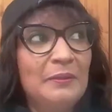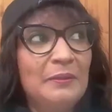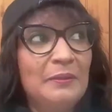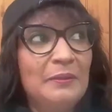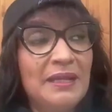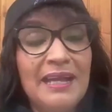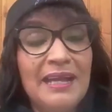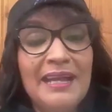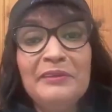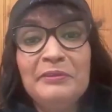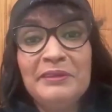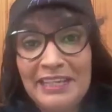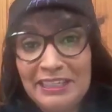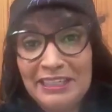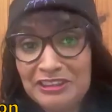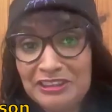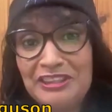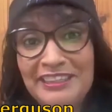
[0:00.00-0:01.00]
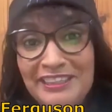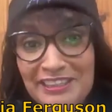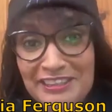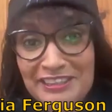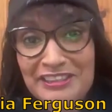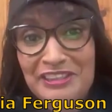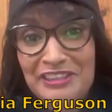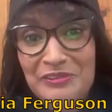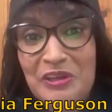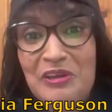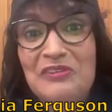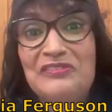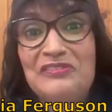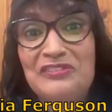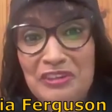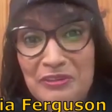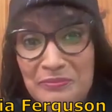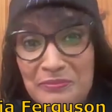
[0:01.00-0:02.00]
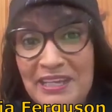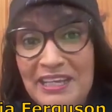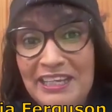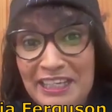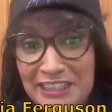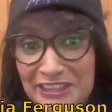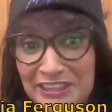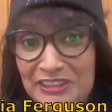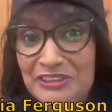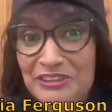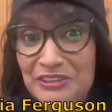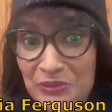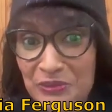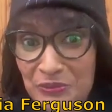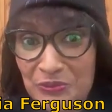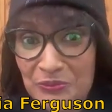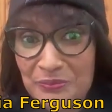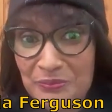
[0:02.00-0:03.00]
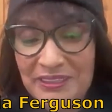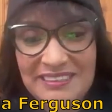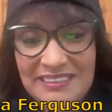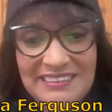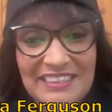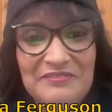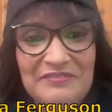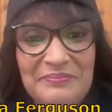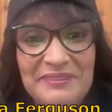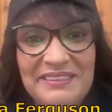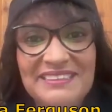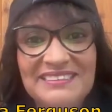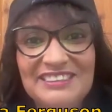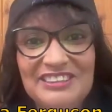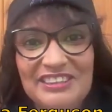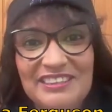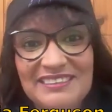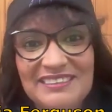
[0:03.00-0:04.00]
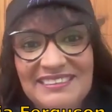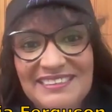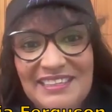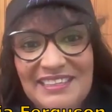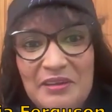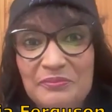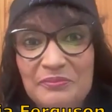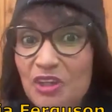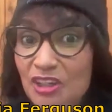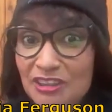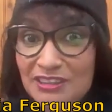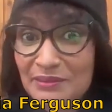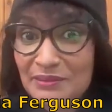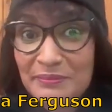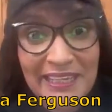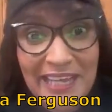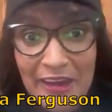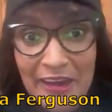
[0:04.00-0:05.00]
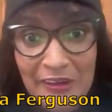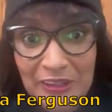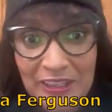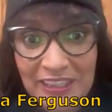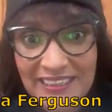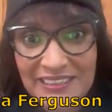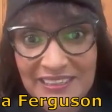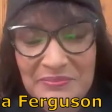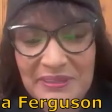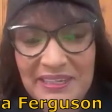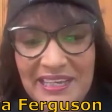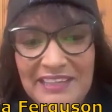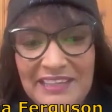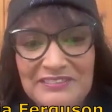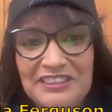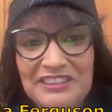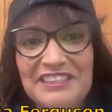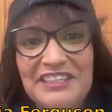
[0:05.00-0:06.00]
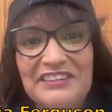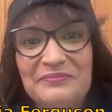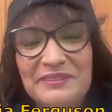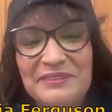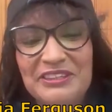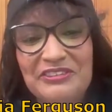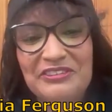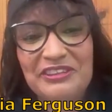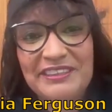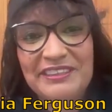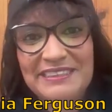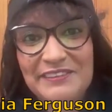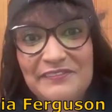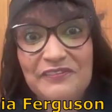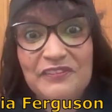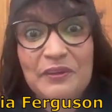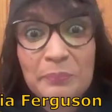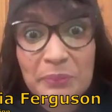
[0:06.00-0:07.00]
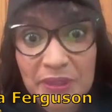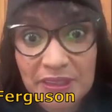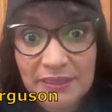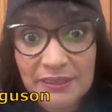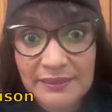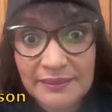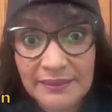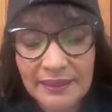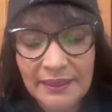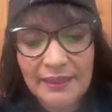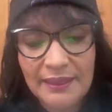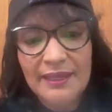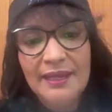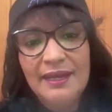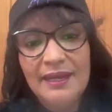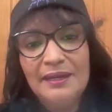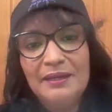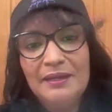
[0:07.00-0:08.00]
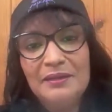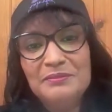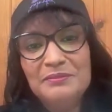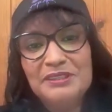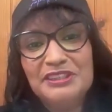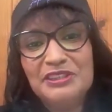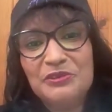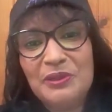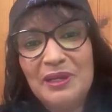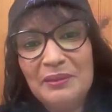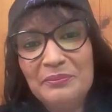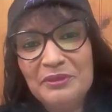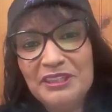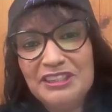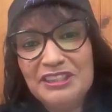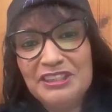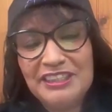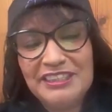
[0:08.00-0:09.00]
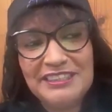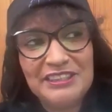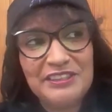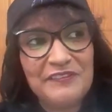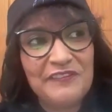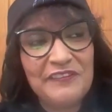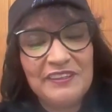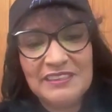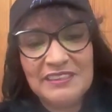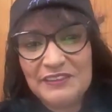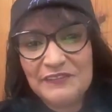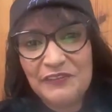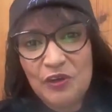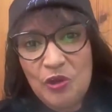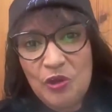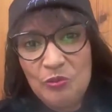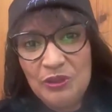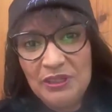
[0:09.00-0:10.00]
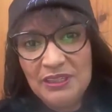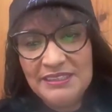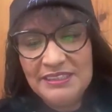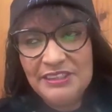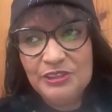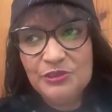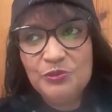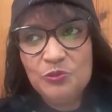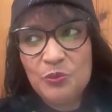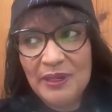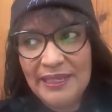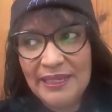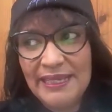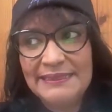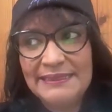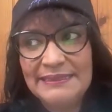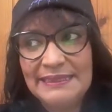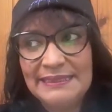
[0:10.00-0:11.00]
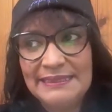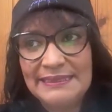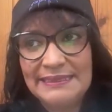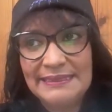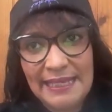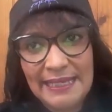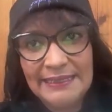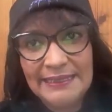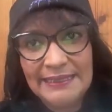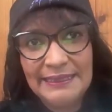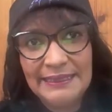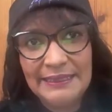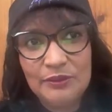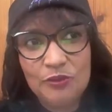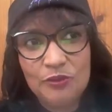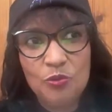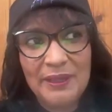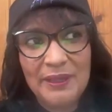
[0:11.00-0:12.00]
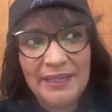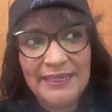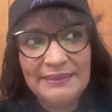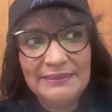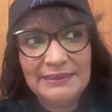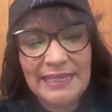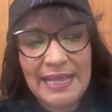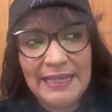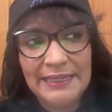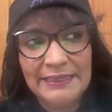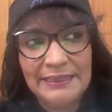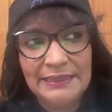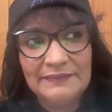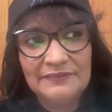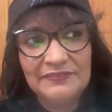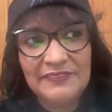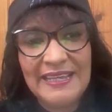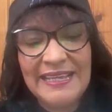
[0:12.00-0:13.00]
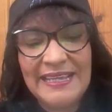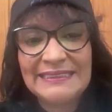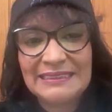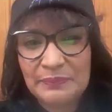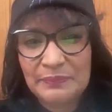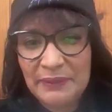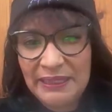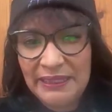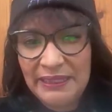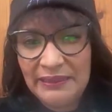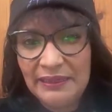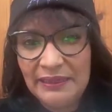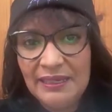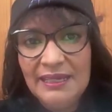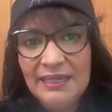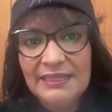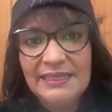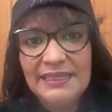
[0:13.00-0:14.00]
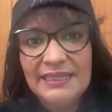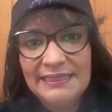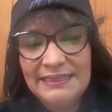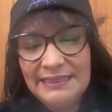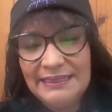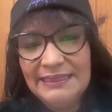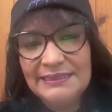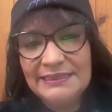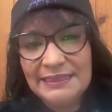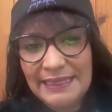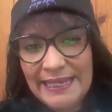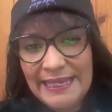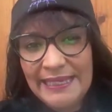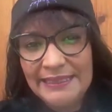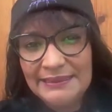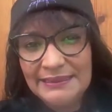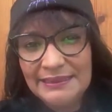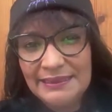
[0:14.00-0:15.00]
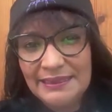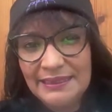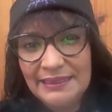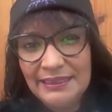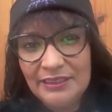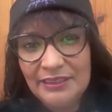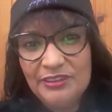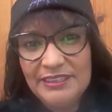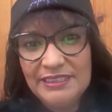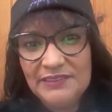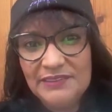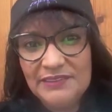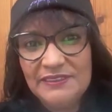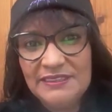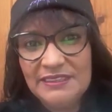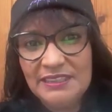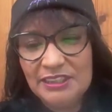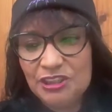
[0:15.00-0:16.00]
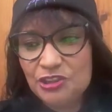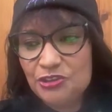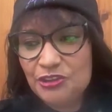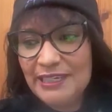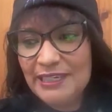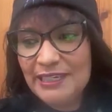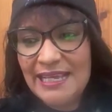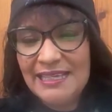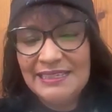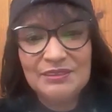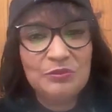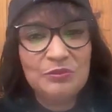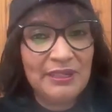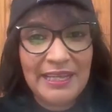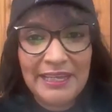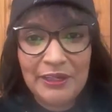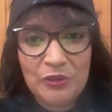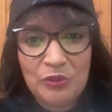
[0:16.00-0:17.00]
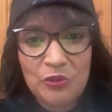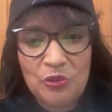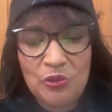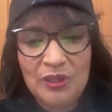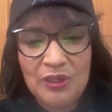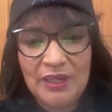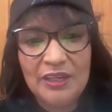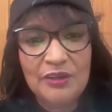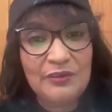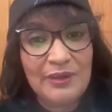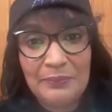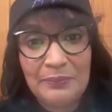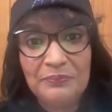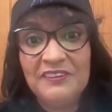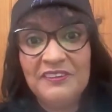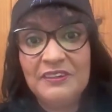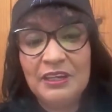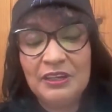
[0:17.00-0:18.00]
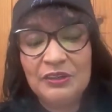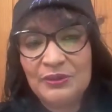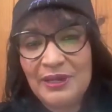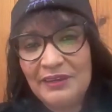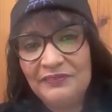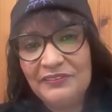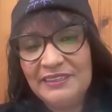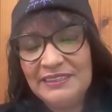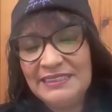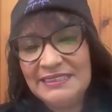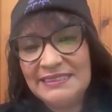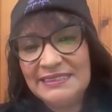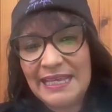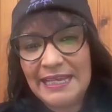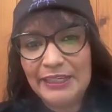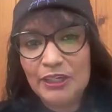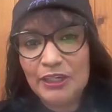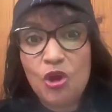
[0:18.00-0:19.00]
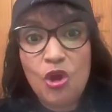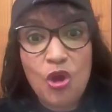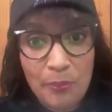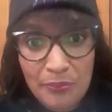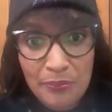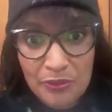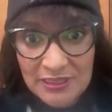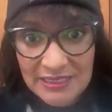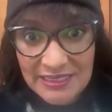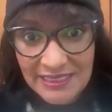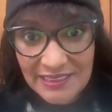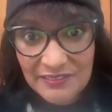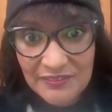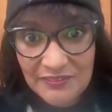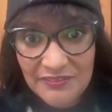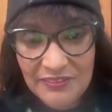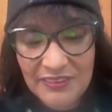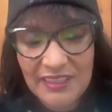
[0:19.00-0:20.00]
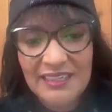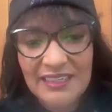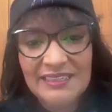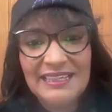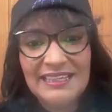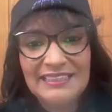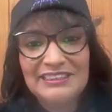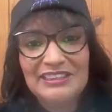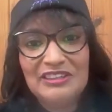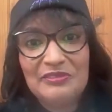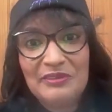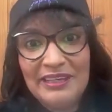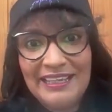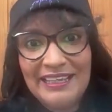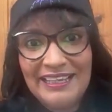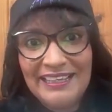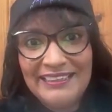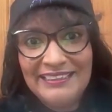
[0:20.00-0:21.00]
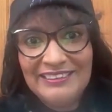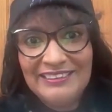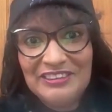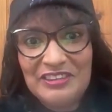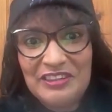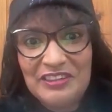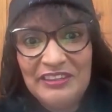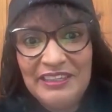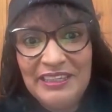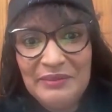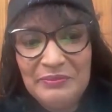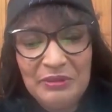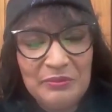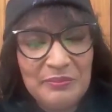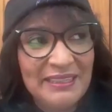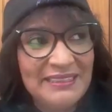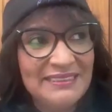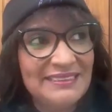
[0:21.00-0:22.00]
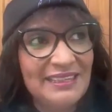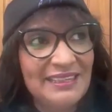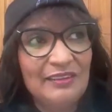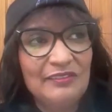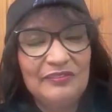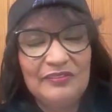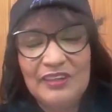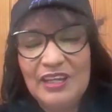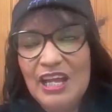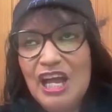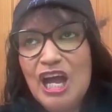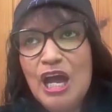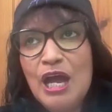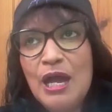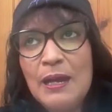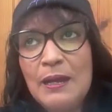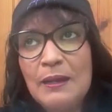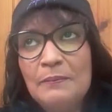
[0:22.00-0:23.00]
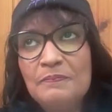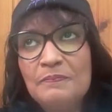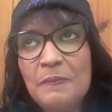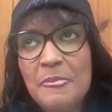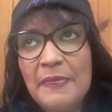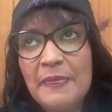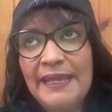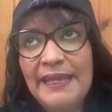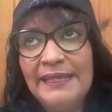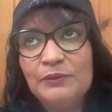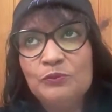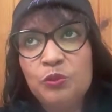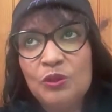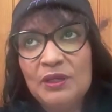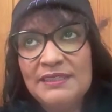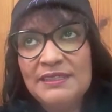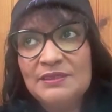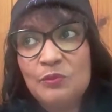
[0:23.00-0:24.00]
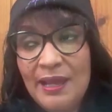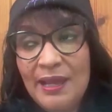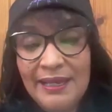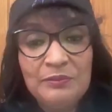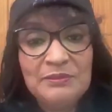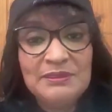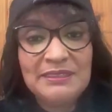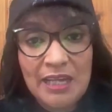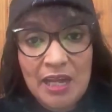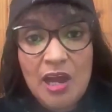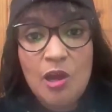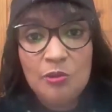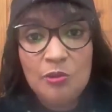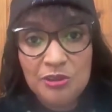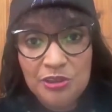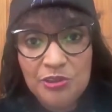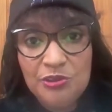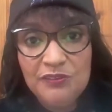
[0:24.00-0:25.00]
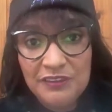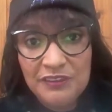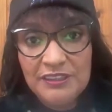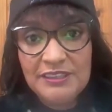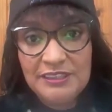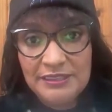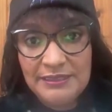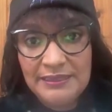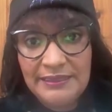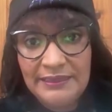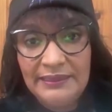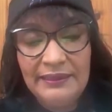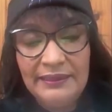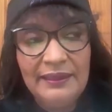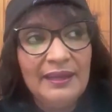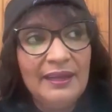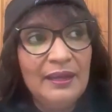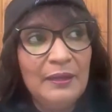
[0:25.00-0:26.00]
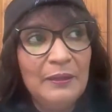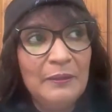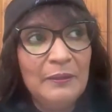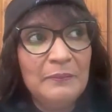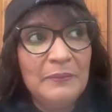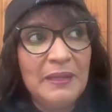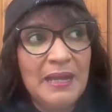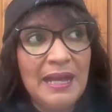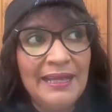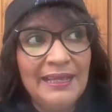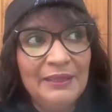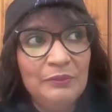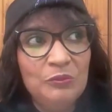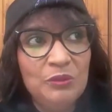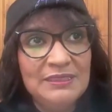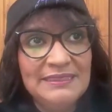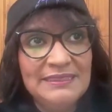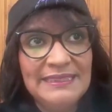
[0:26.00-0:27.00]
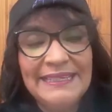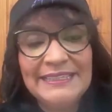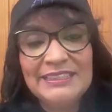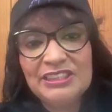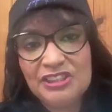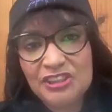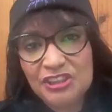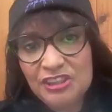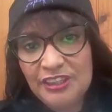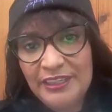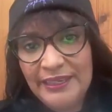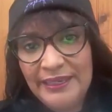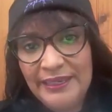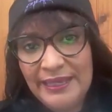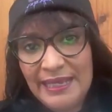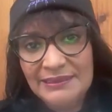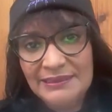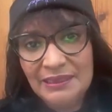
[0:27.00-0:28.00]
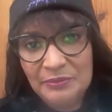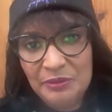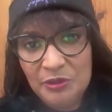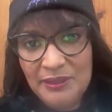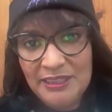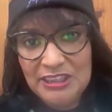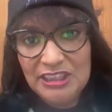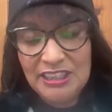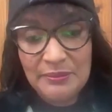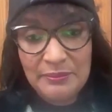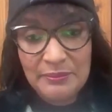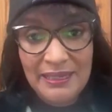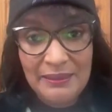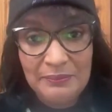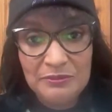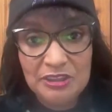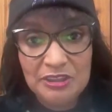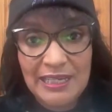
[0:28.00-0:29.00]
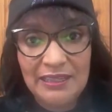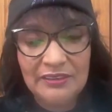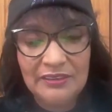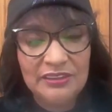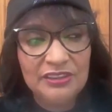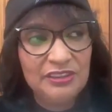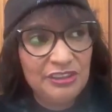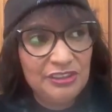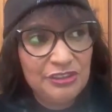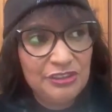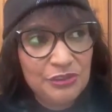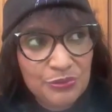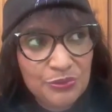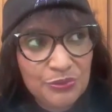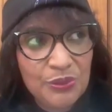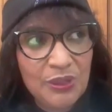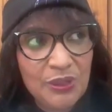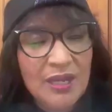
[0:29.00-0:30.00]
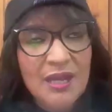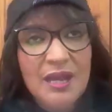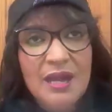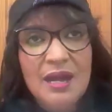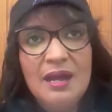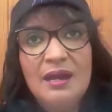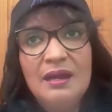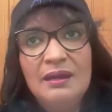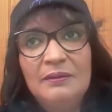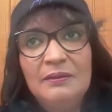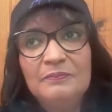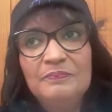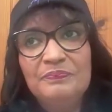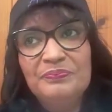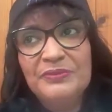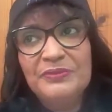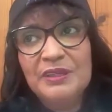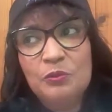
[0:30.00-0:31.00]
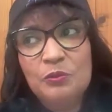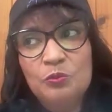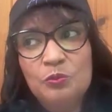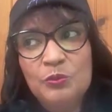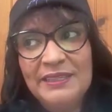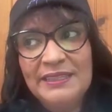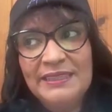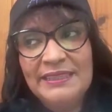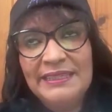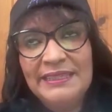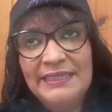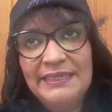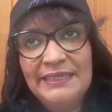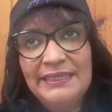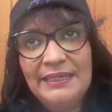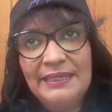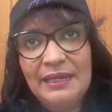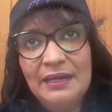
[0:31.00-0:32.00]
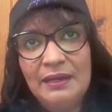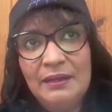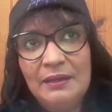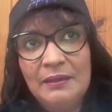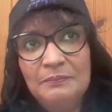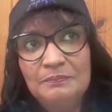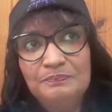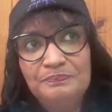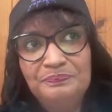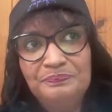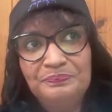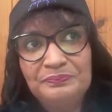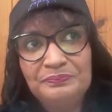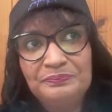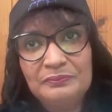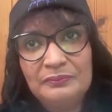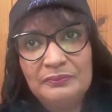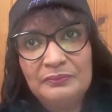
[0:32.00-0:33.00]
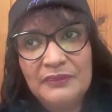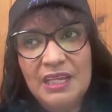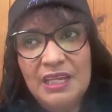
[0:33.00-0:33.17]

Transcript: I would actually ask you how far back I should go, because I've been just, not to be arrogant, but I just have been creative from birth. So I'm just fast forward to when I decided, or when it kind of hit me, that I needed to get into the creative industry as what I call a graphic design operative. That's how I kind of label myself. It was while I was at Howard University. I was interning at WHMM Channel 32, with the kind